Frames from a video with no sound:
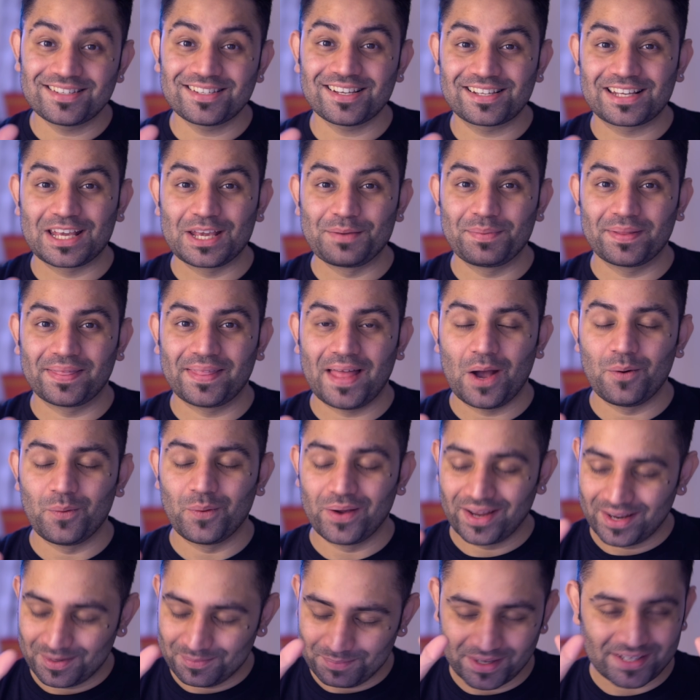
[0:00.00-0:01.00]
just keep it that
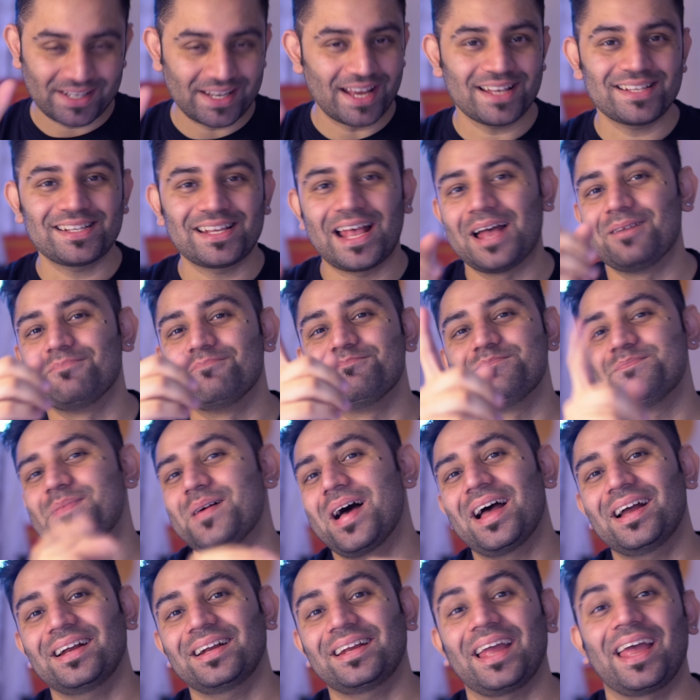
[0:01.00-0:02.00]
way. But yes, I'm
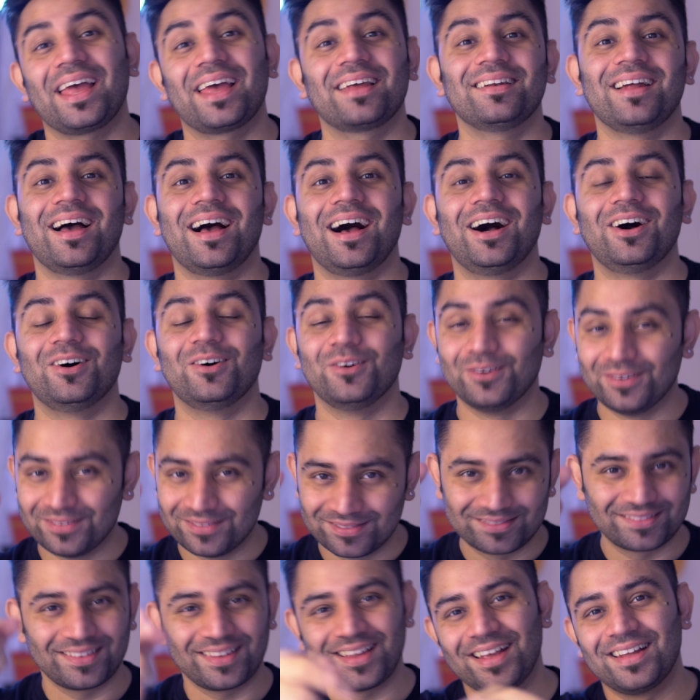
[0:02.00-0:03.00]
back, and how?
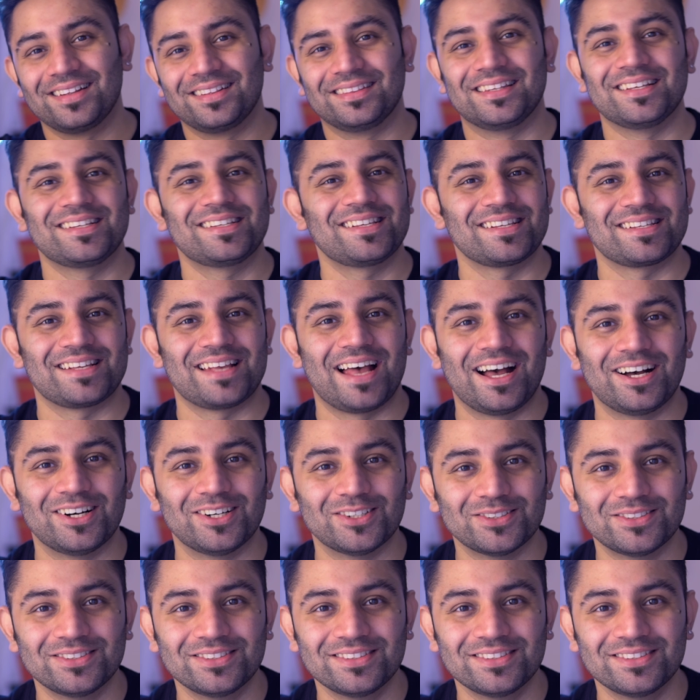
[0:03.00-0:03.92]
This is how.